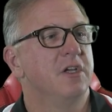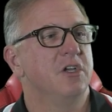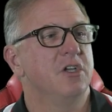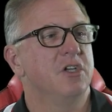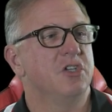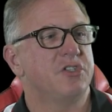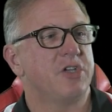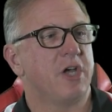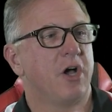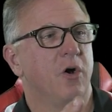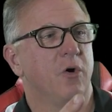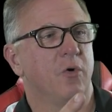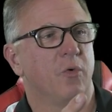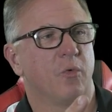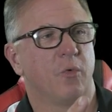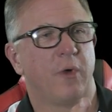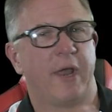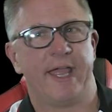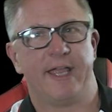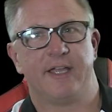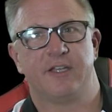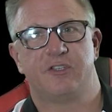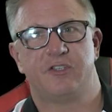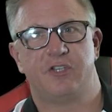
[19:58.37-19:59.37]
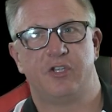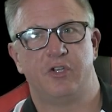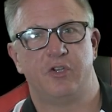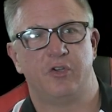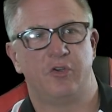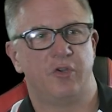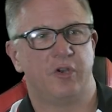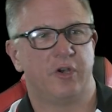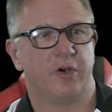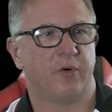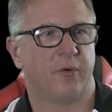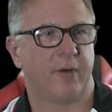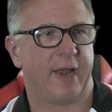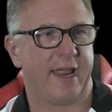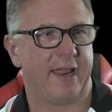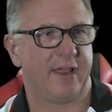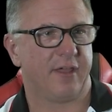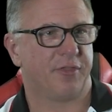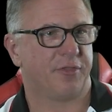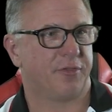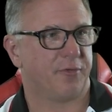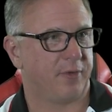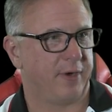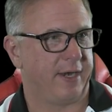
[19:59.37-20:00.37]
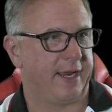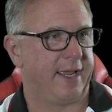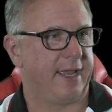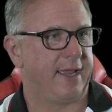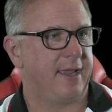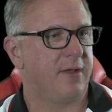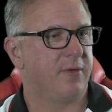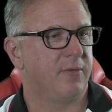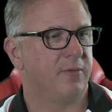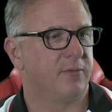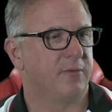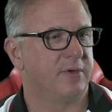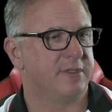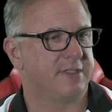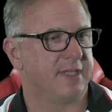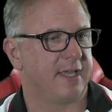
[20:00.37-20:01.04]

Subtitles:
So rank 2 to rank 3, once